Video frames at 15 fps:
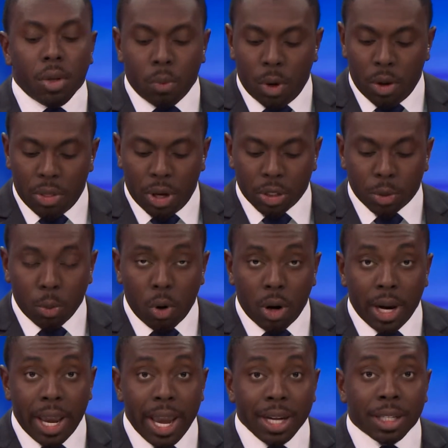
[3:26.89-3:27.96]
Well, there's
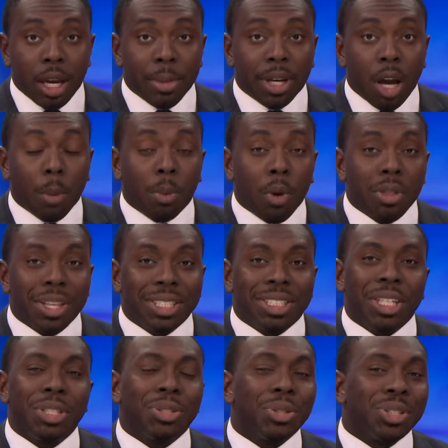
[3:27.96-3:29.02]
more ahead coming up on
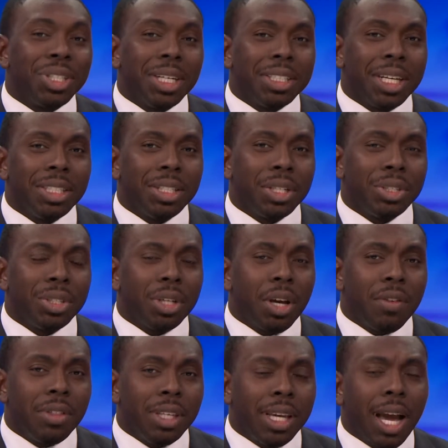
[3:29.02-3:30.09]
this Easter Sunday edition
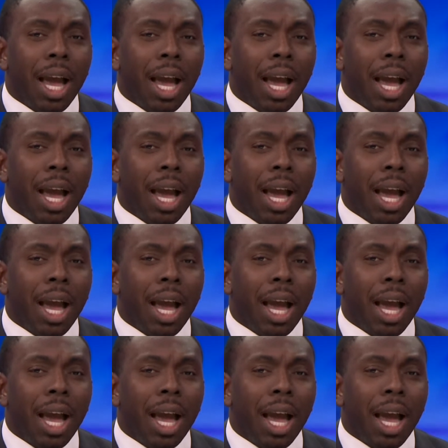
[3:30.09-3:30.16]
of the